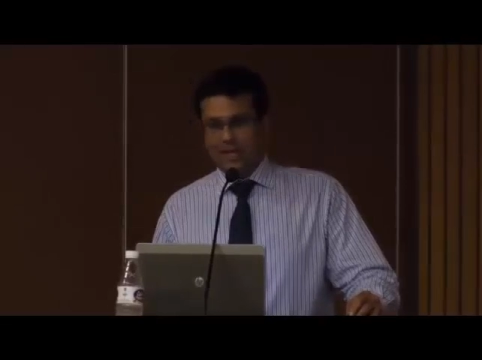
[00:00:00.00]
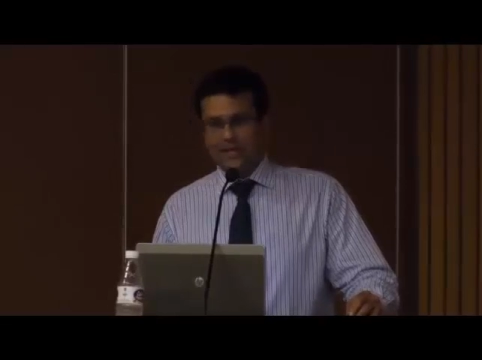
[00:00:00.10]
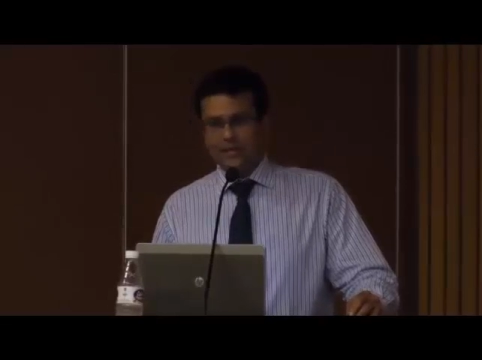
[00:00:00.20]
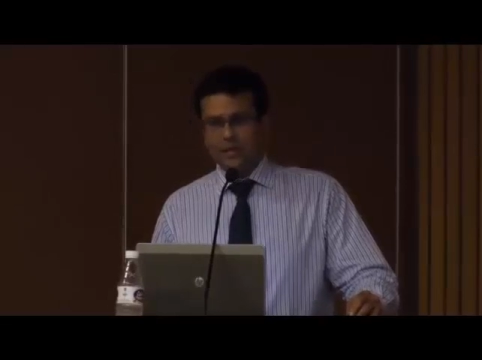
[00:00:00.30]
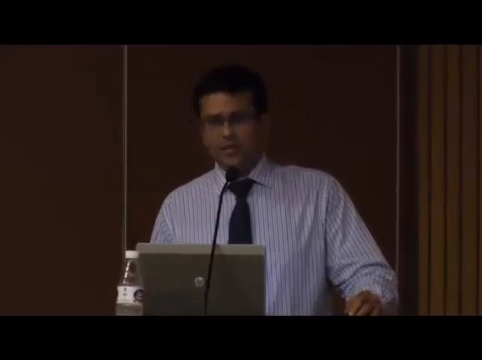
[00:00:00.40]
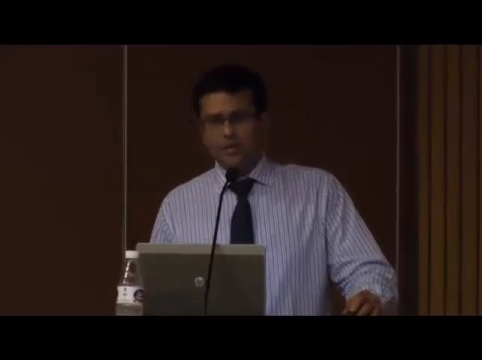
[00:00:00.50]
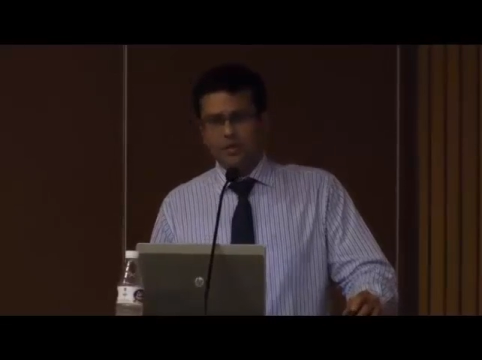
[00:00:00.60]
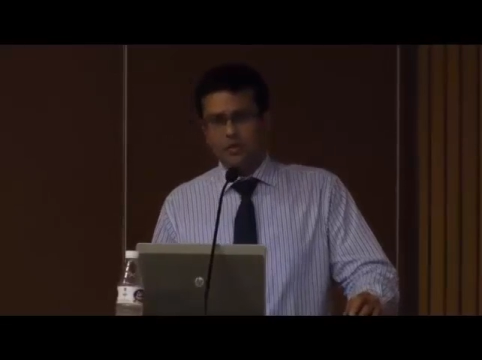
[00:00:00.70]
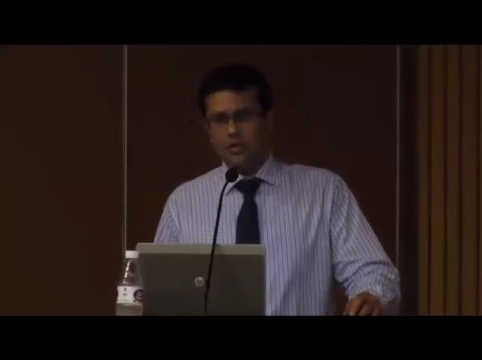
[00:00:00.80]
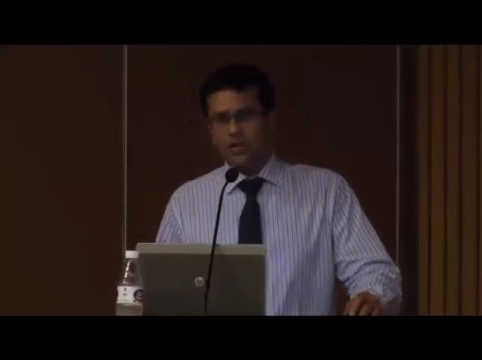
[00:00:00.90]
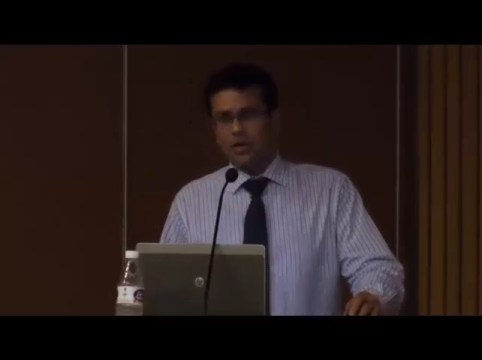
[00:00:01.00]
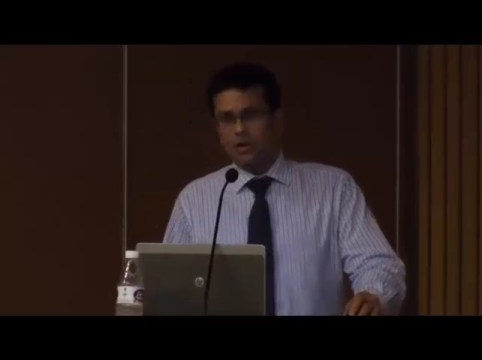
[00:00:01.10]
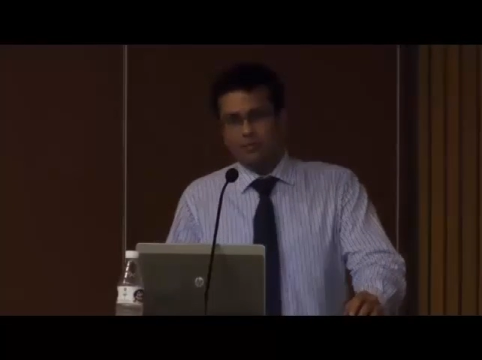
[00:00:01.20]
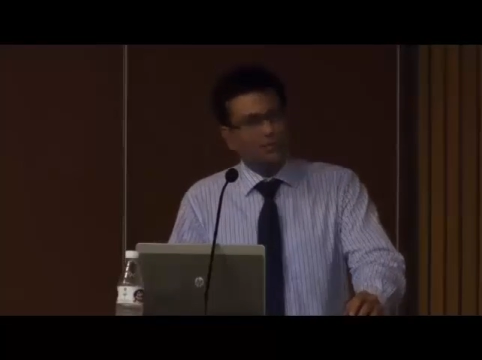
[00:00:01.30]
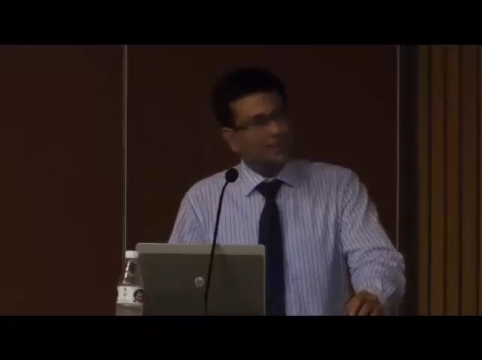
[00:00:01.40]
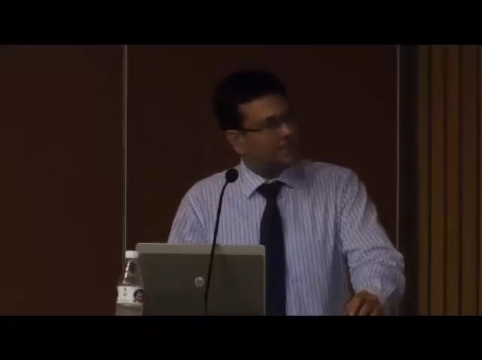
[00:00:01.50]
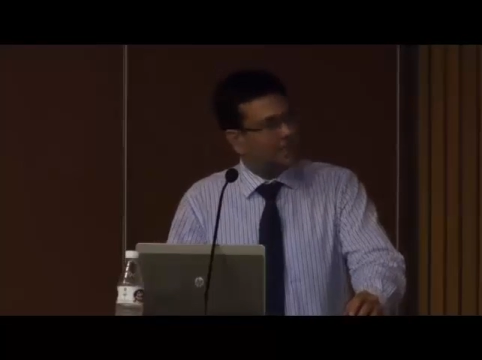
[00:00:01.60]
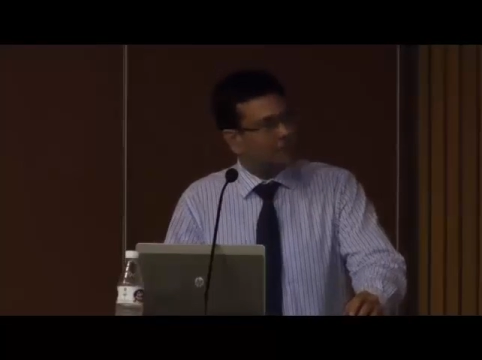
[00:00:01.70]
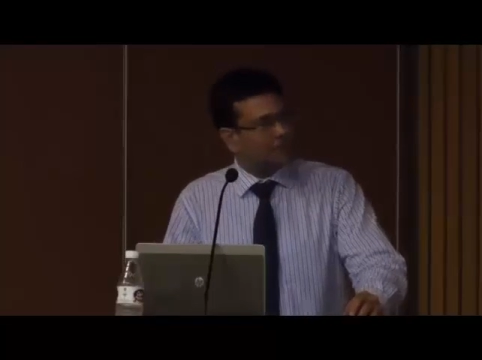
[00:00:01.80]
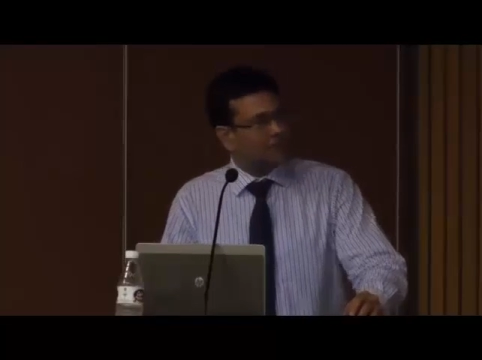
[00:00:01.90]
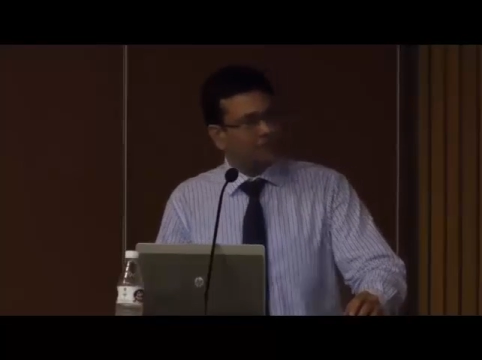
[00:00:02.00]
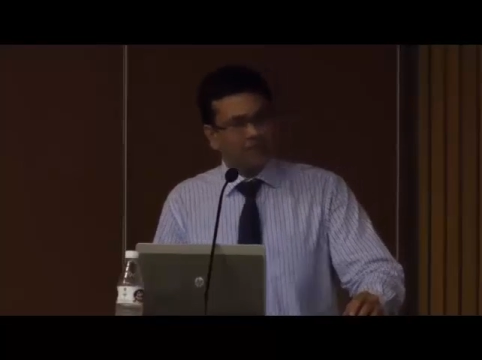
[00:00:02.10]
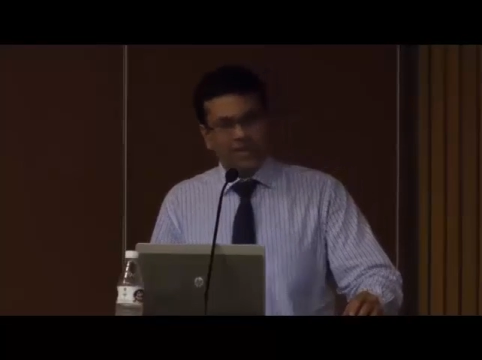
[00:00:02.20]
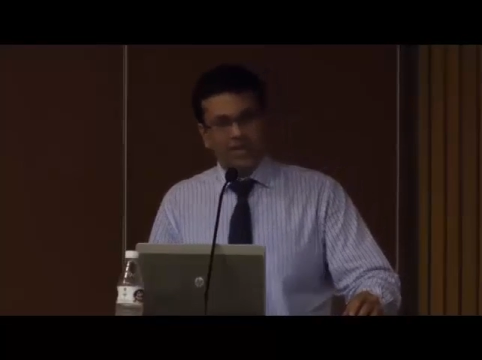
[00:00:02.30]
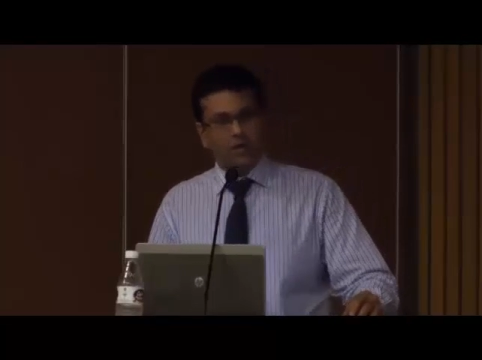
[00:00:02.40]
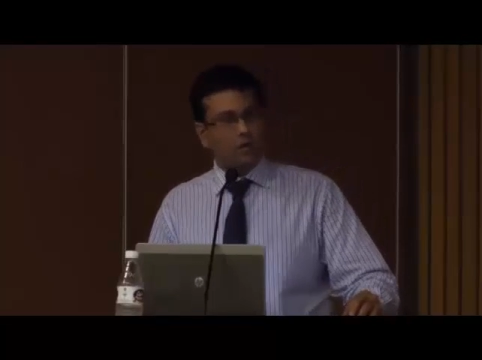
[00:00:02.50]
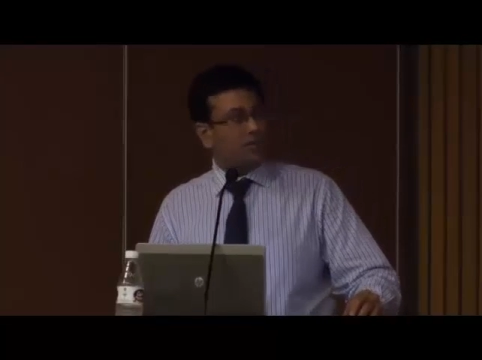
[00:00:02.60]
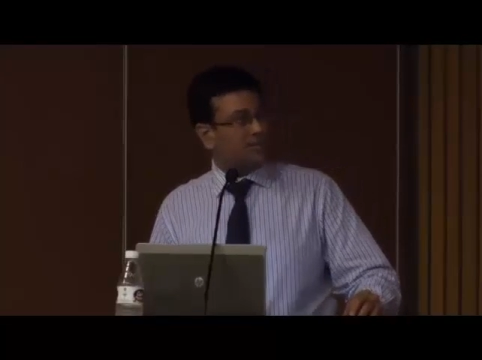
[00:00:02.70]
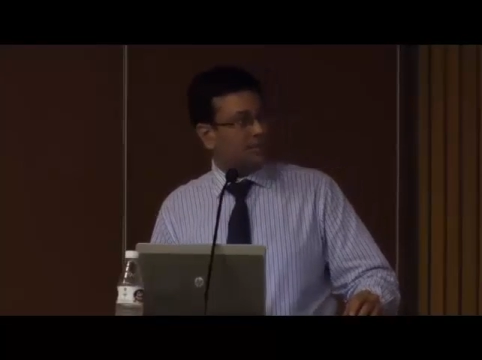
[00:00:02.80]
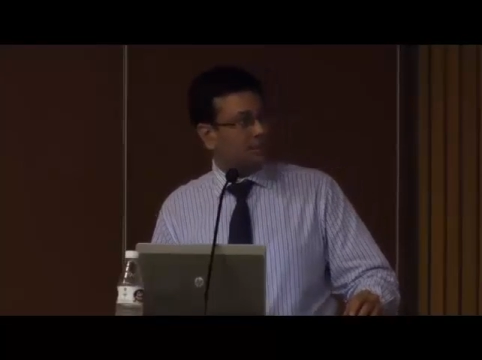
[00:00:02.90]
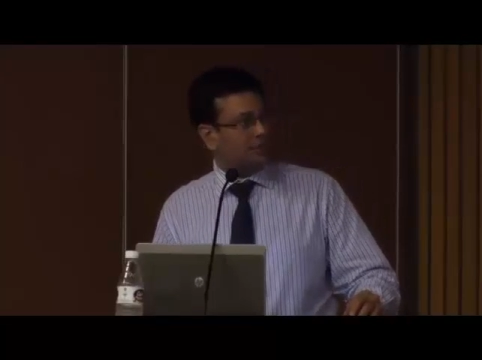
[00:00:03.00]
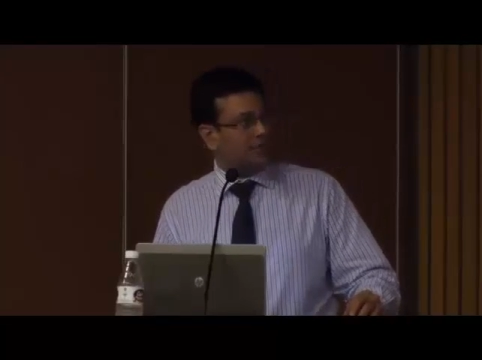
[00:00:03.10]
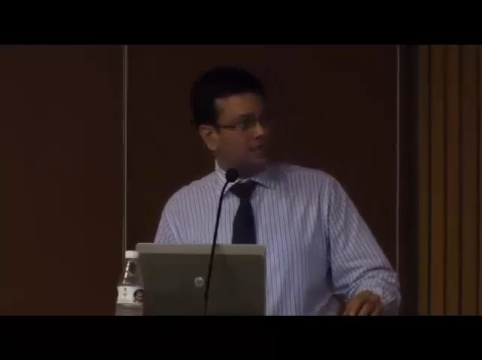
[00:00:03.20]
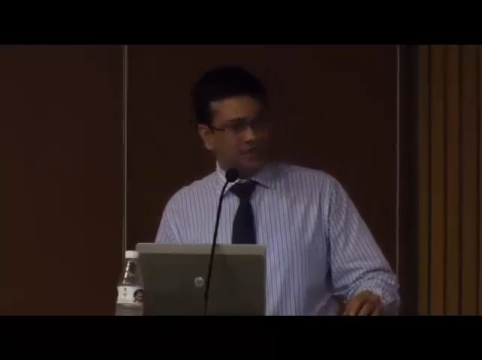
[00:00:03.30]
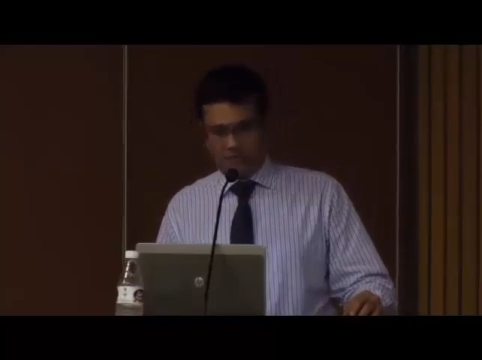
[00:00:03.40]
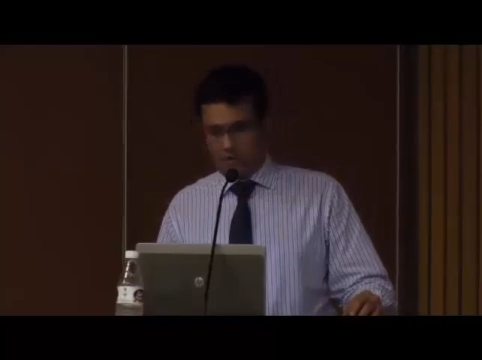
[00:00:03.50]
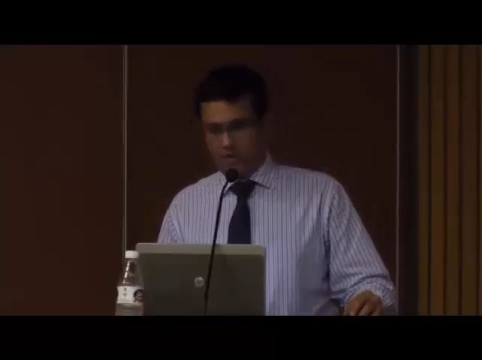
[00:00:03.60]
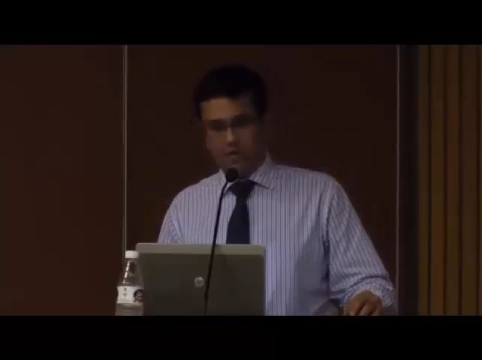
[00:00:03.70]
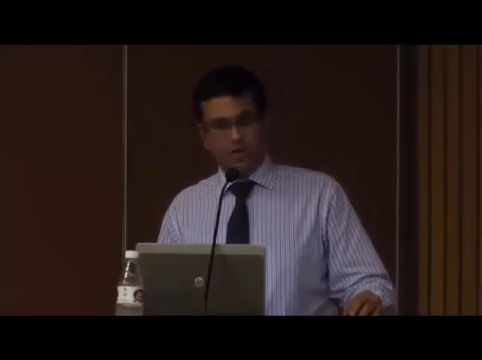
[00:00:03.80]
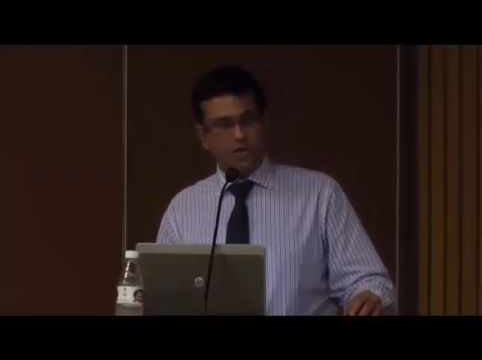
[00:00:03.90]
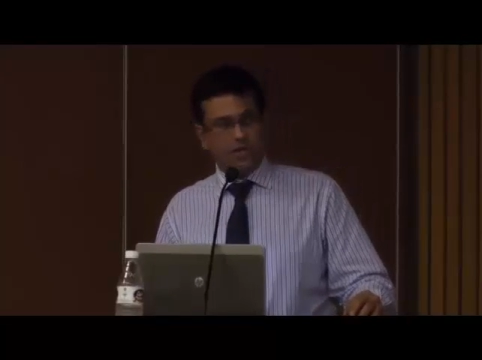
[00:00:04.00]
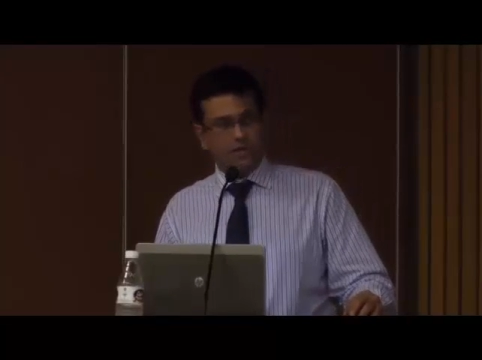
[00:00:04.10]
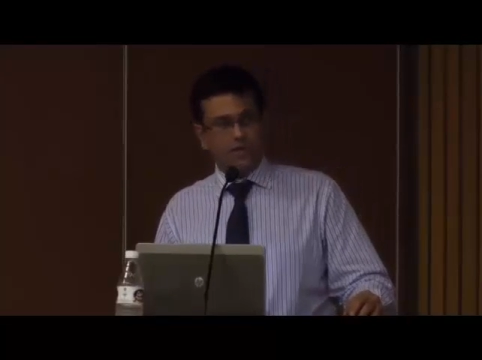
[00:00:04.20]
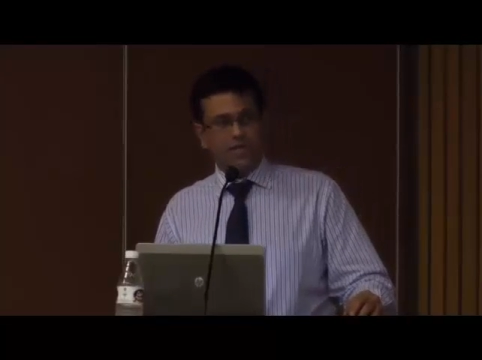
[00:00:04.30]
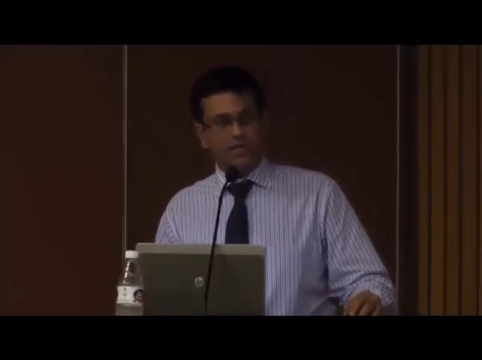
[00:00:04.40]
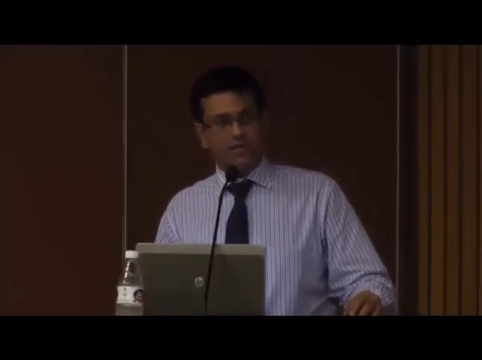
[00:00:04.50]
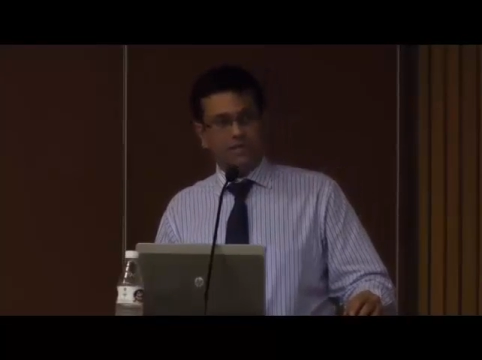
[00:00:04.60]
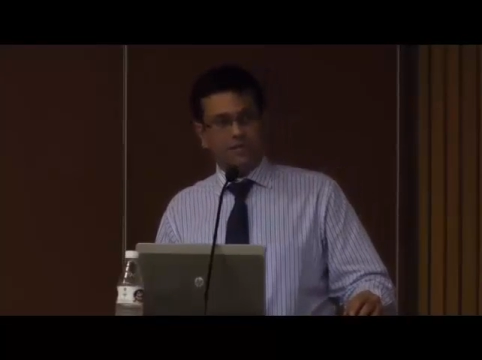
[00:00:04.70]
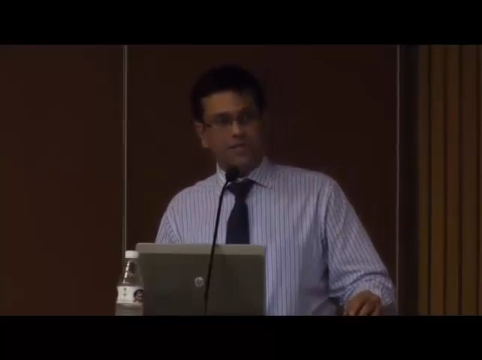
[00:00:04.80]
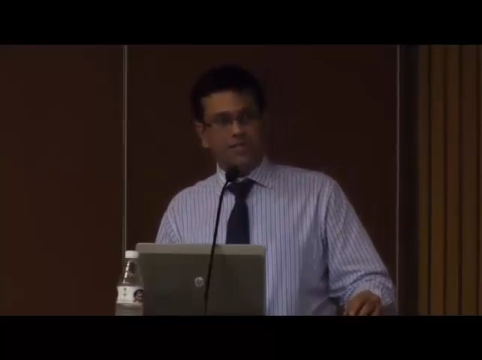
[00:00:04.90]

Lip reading: And there's also a sequence of three global symposia which have now been organized on health systems